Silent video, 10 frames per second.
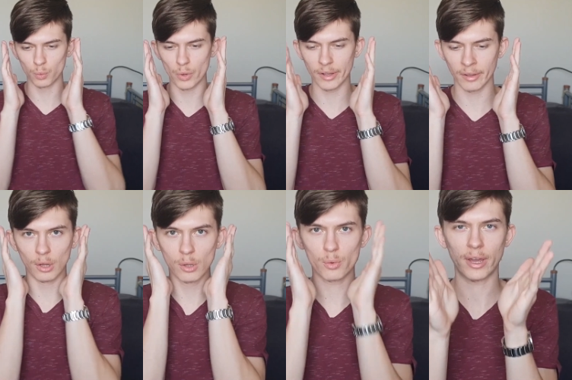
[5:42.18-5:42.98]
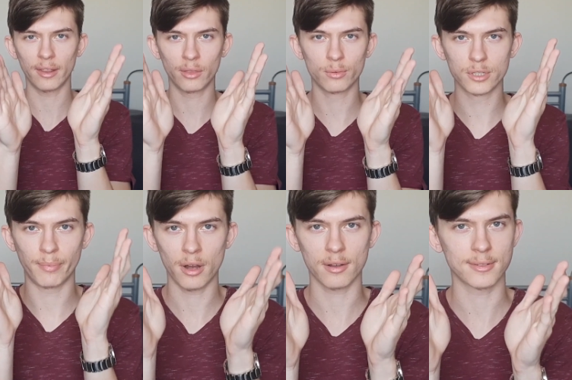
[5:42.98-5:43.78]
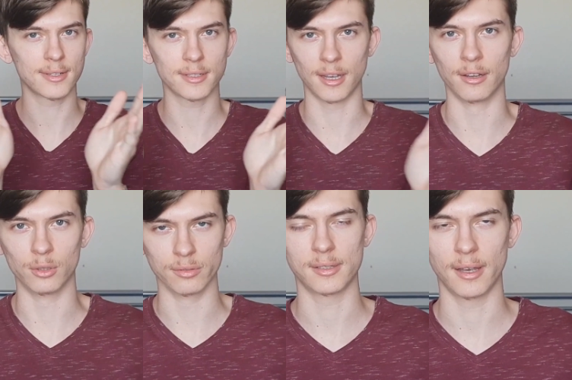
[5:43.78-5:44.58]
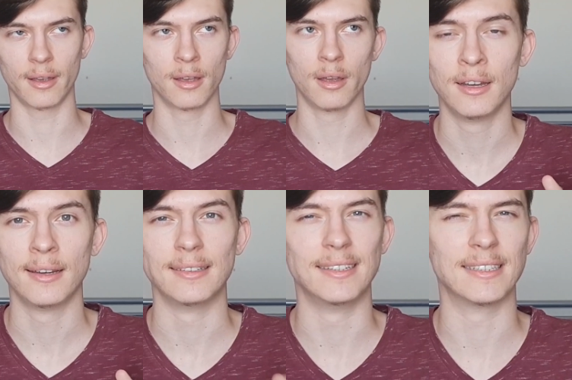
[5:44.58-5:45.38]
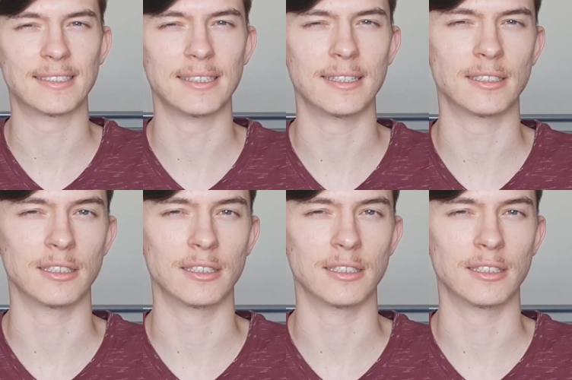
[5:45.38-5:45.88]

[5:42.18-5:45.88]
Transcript: will look at those boxes and you'll say this is